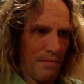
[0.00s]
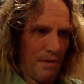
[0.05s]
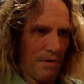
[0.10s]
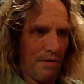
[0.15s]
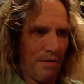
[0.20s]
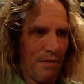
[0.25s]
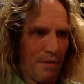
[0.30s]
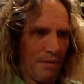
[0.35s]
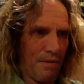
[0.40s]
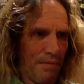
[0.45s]

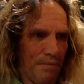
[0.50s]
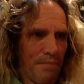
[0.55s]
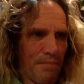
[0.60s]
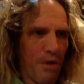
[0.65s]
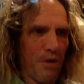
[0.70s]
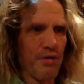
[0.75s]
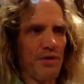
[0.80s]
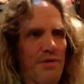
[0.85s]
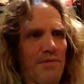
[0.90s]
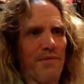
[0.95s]
the
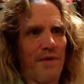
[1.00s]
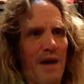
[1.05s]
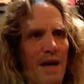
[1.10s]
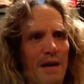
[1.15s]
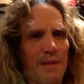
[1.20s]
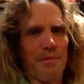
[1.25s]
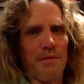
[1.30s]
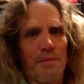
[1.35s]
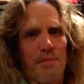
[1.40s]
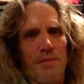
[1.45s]
most
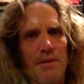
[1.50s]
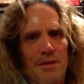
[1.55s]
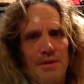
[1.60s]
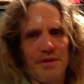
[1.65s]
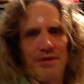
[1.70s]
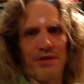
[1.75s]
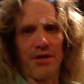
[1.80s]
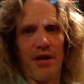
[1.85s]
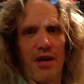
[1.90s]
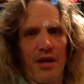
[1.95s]
viable
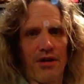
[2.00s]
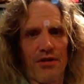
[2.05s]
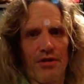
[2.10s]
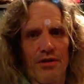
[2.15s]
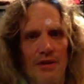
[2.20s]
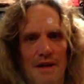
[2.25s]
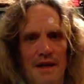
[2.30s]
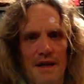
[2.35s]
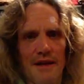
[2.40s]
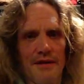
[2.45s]
person on your
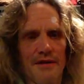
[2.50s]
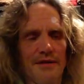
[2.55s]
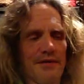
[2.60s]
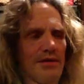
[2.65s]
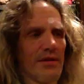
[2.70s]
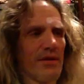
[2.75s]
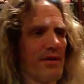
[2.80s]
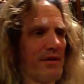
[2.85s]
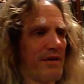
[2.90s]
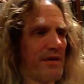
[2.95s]
list,